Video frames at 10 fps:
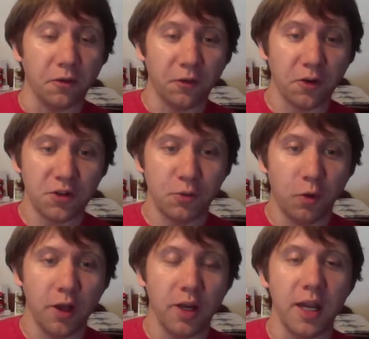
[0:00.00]
the
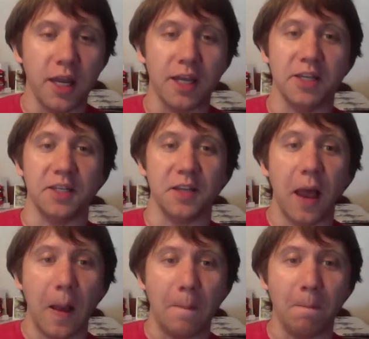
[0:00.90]
first one
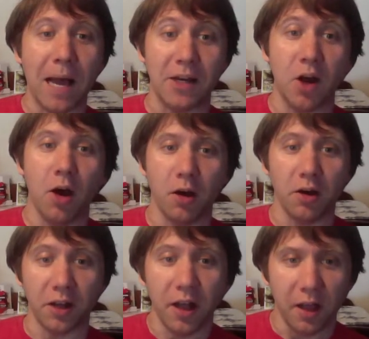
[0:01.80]
is My
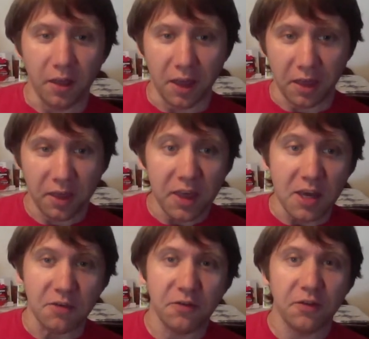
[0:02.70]
Dog, the
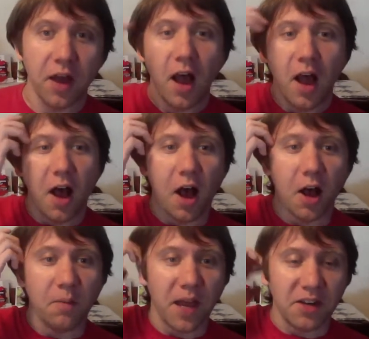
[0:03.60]
Thief.
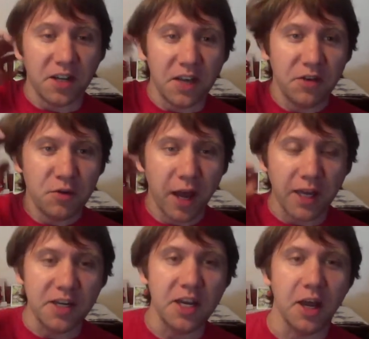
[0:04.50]
And to
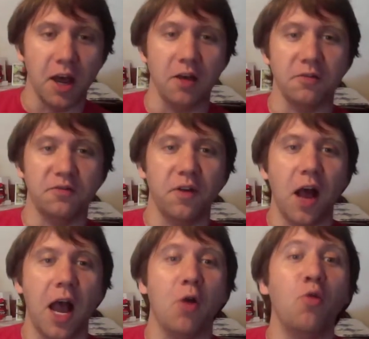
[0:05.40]
give you an idea
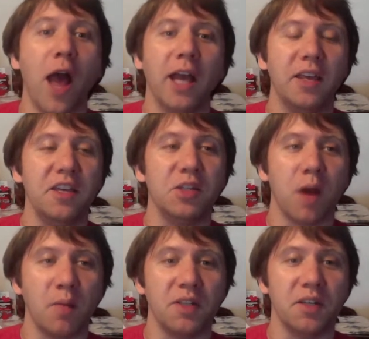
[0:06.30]
of how wacky
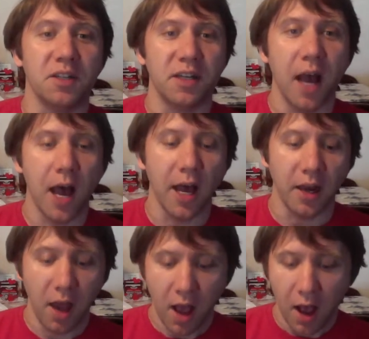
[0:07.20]
these premises
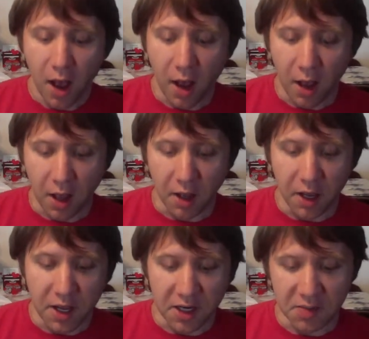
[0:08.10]
got,
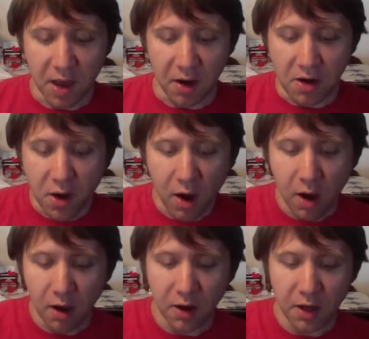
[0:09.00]
it is about a
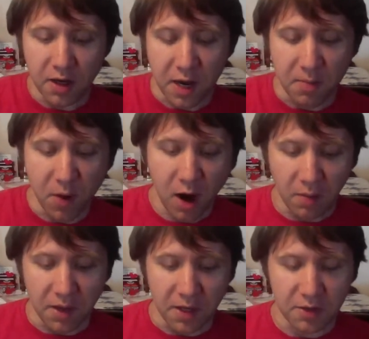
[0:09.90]
dog
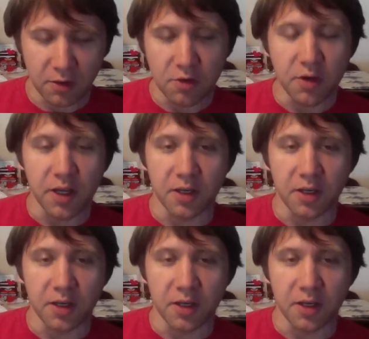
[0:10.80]
named Barnabas